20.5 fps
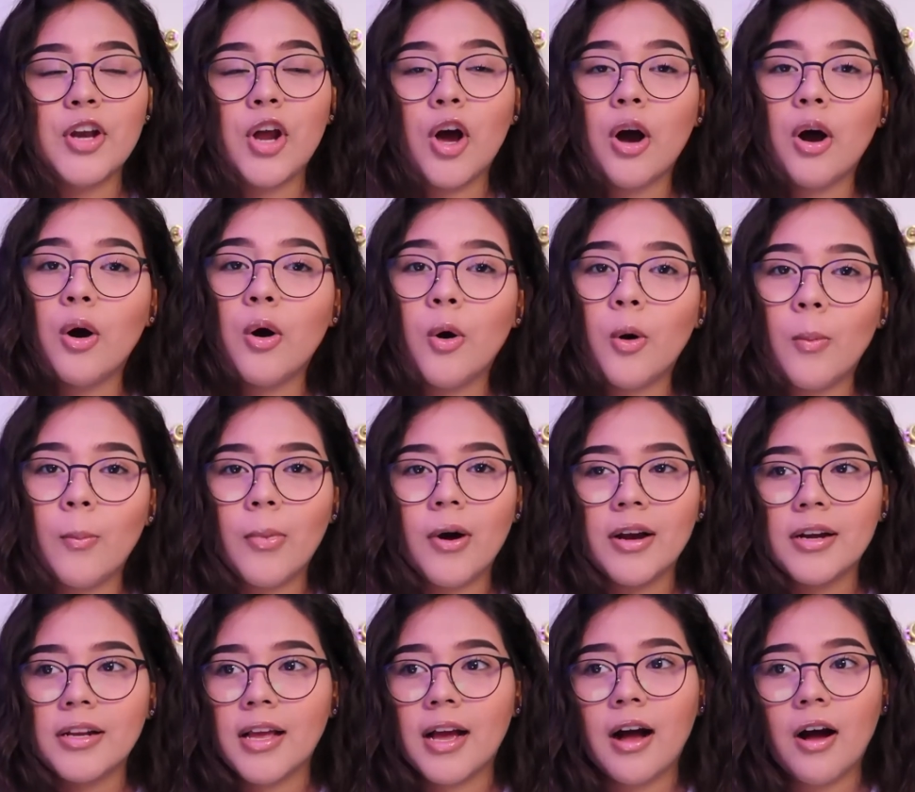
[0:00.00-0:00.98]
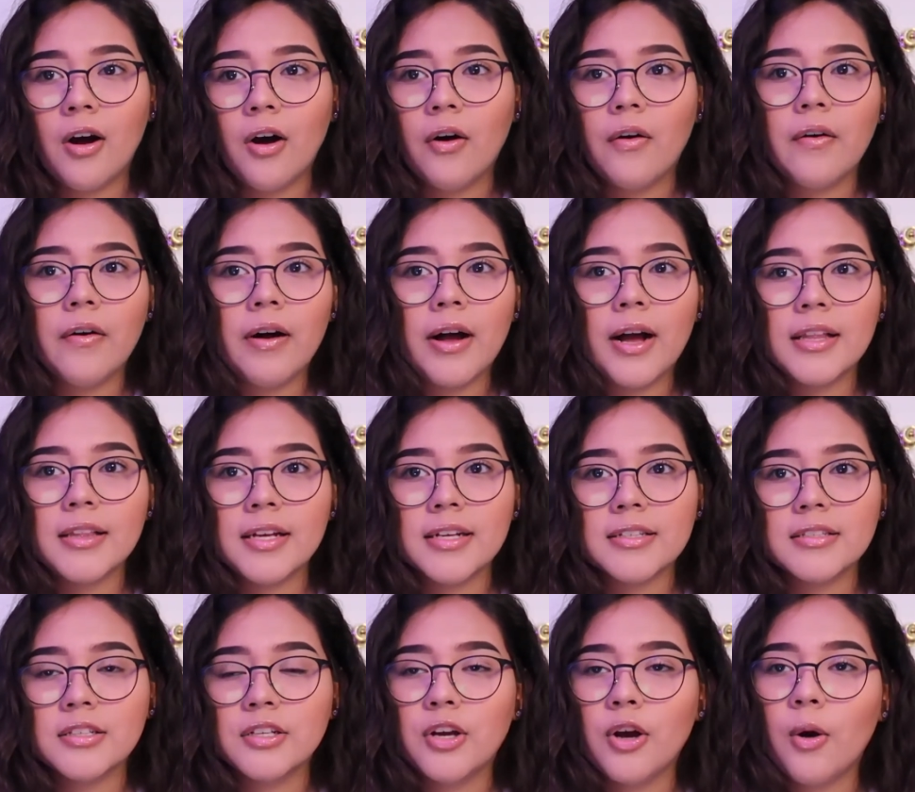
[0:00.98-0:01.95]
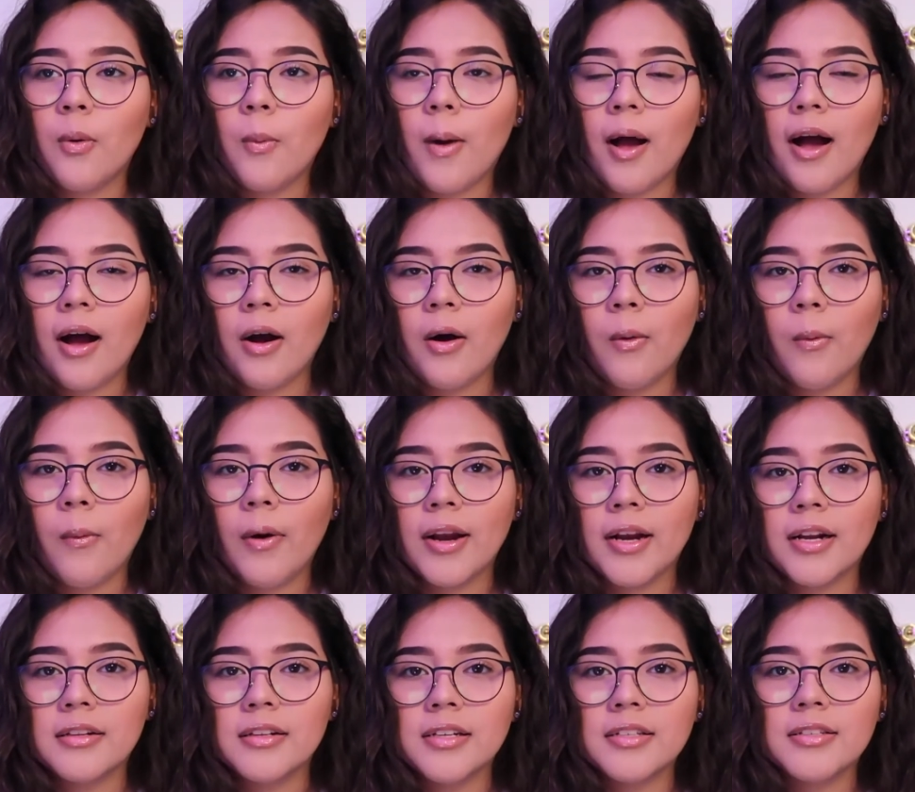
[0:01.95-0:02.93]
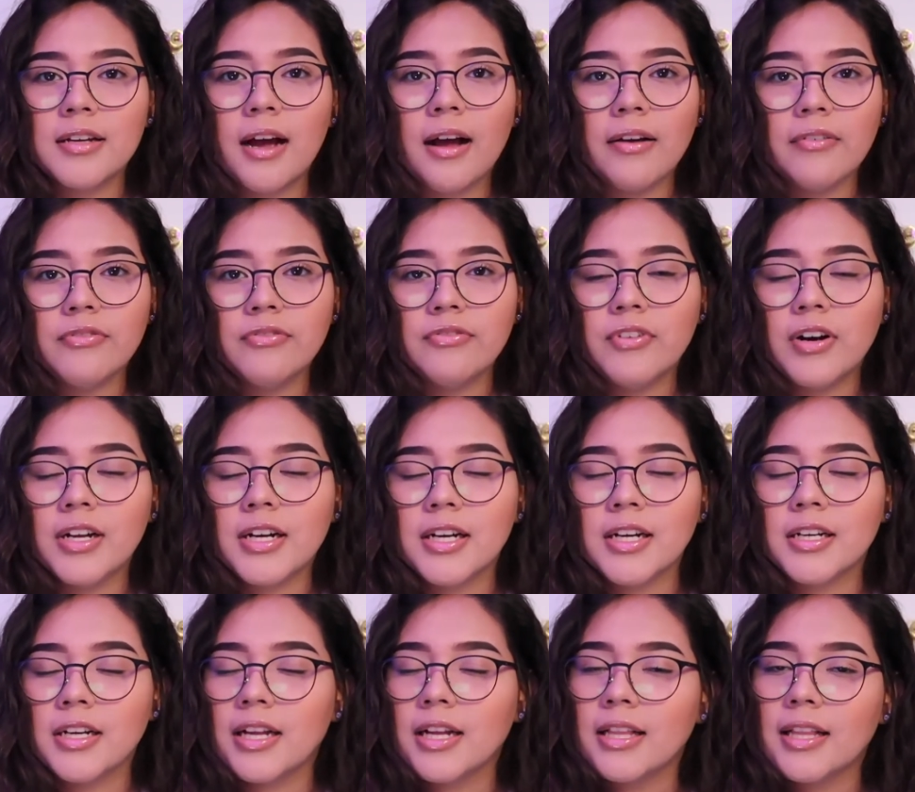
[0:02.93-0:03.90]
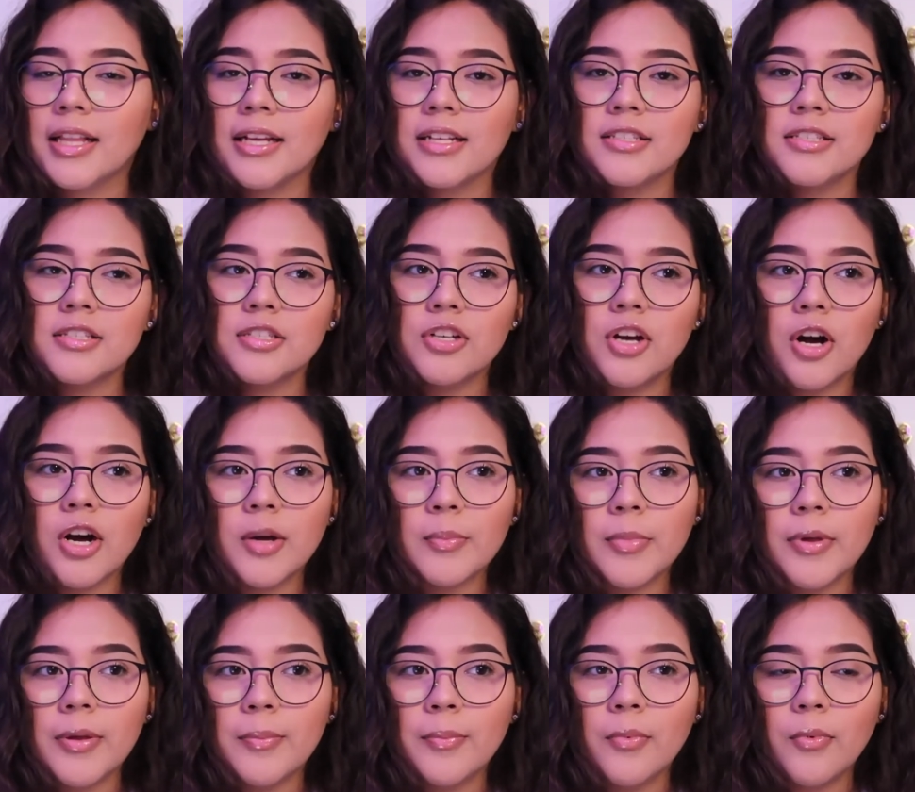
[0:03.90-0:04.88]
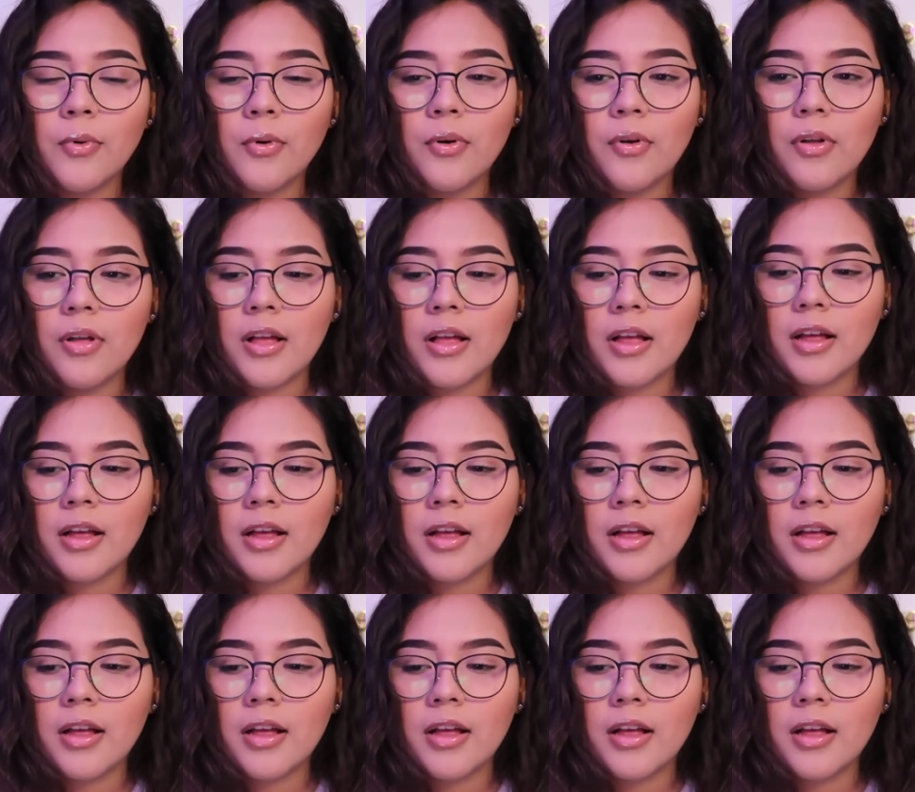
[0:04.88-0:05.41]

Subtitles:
not a homebody at all. I like to go out and I like to have fun and I like to talk people.